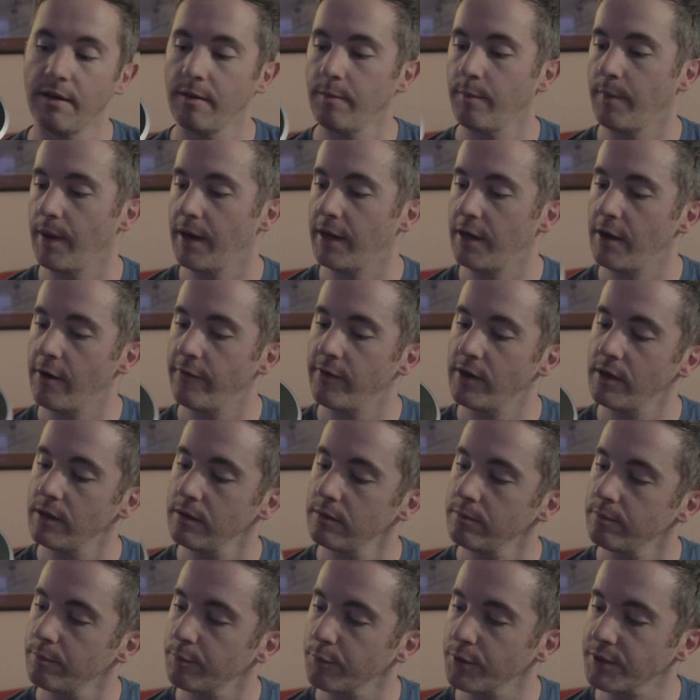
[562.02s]
Anova
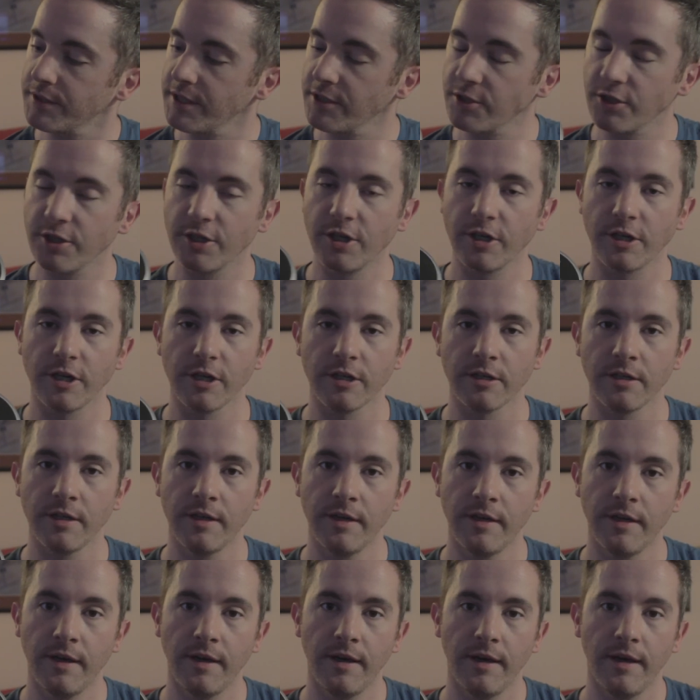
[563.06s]
Precision Cooker,
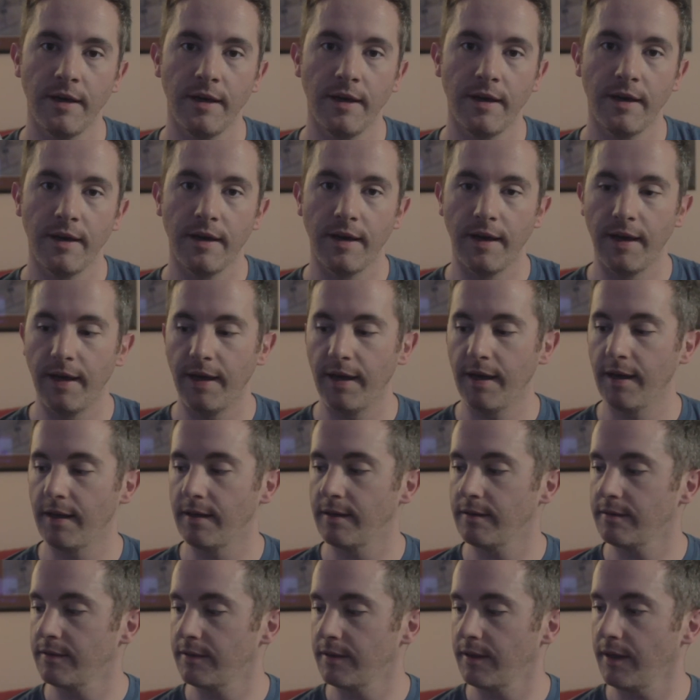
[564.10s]

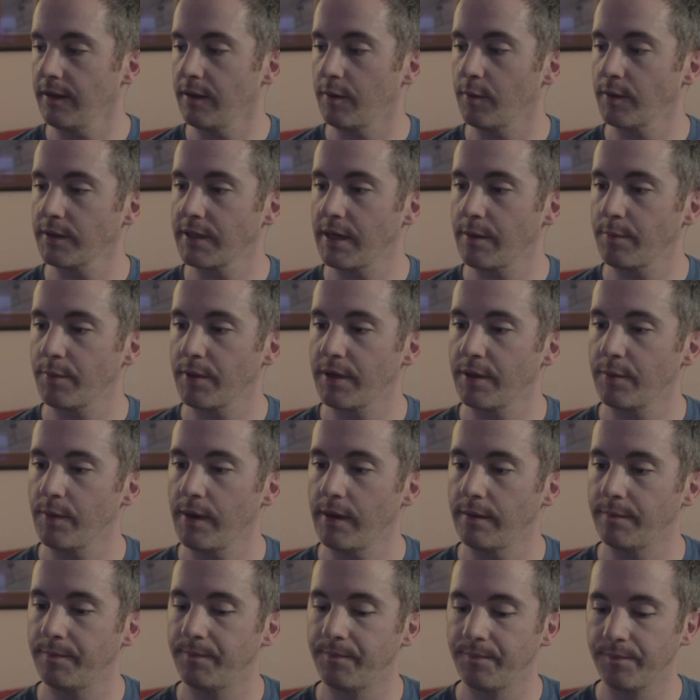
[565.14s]
and yeah, it worked out pretty
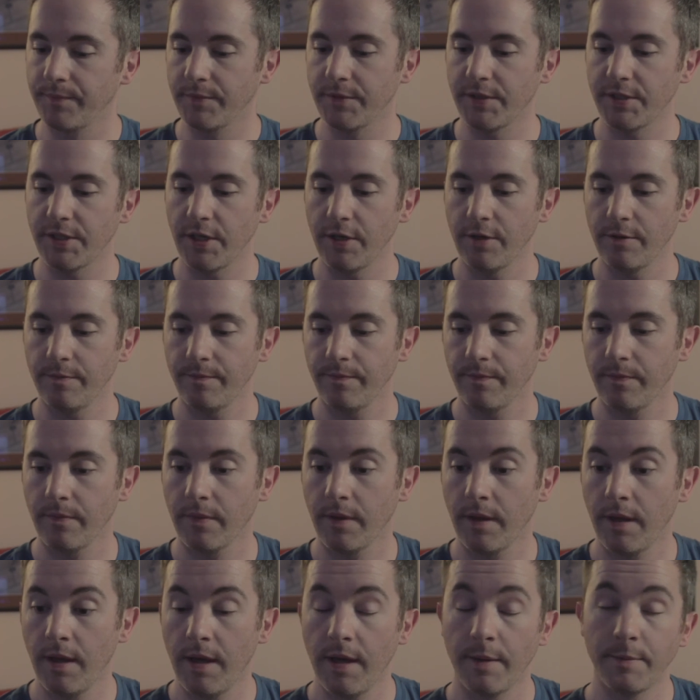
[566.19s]
well. So
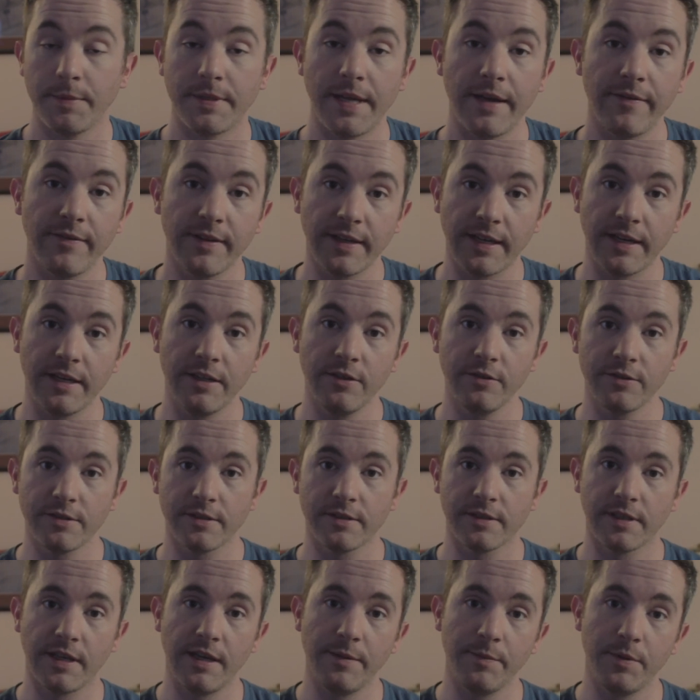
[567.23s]
definitely gonna
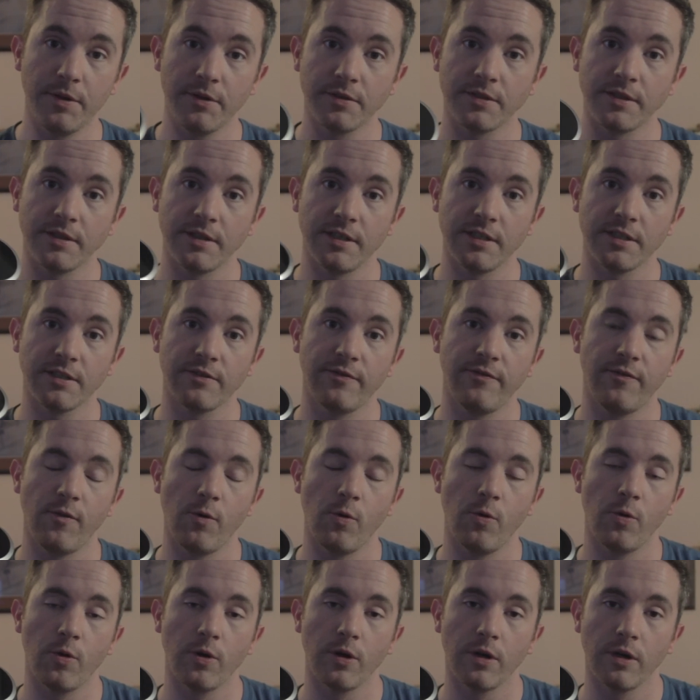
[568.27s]
keep using this
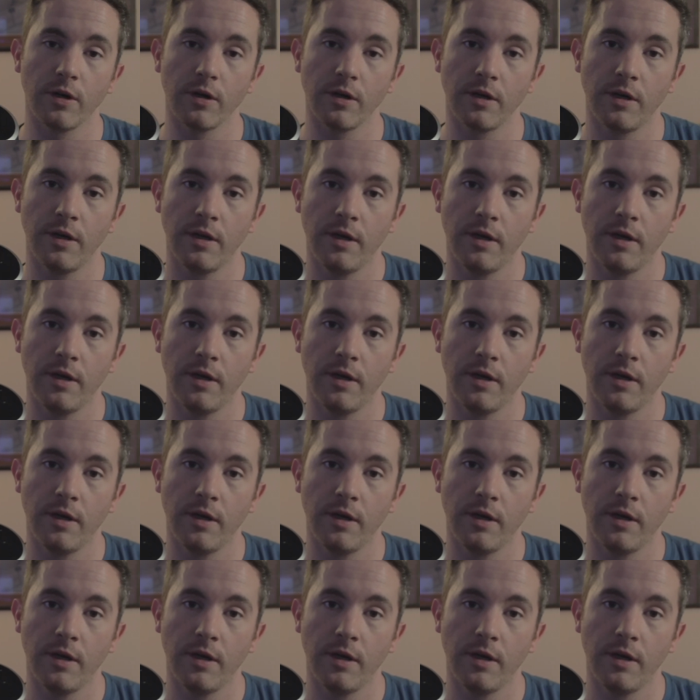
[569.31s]
for